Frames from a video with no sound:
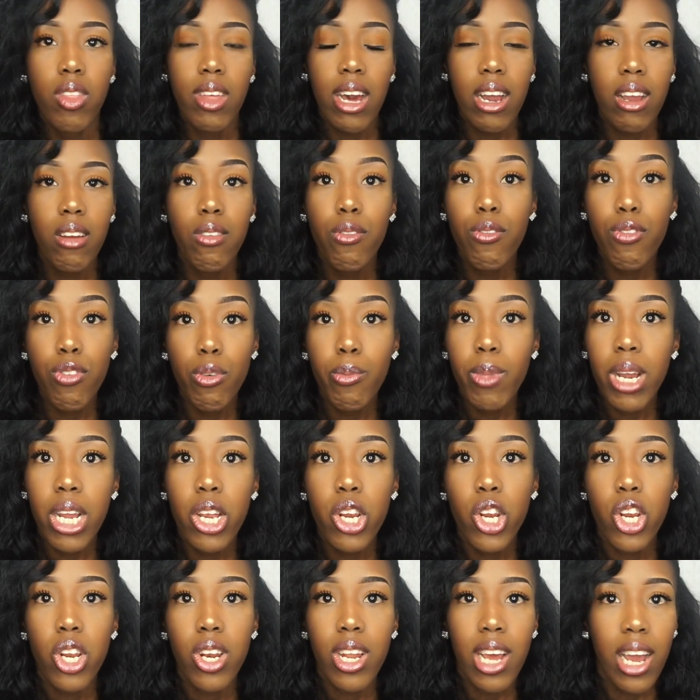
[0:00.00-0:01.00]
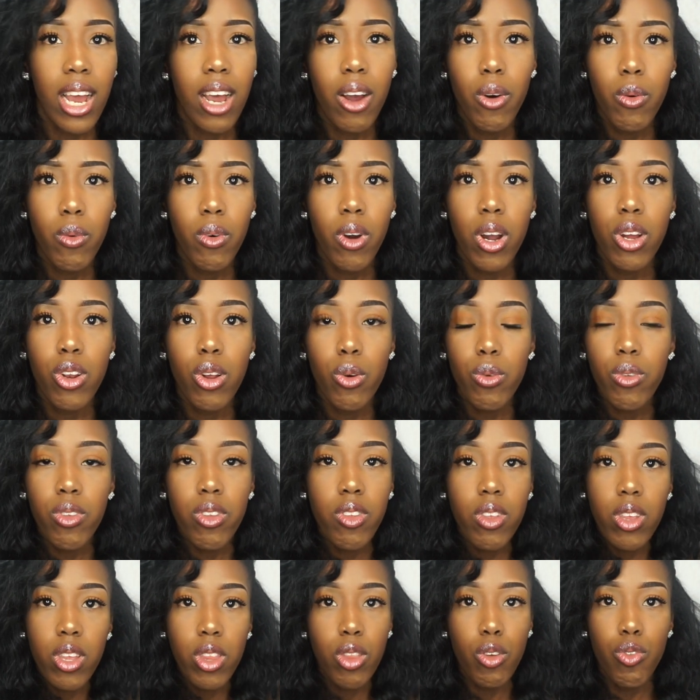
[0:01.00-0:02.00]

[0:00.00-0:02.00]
that information out, I don't see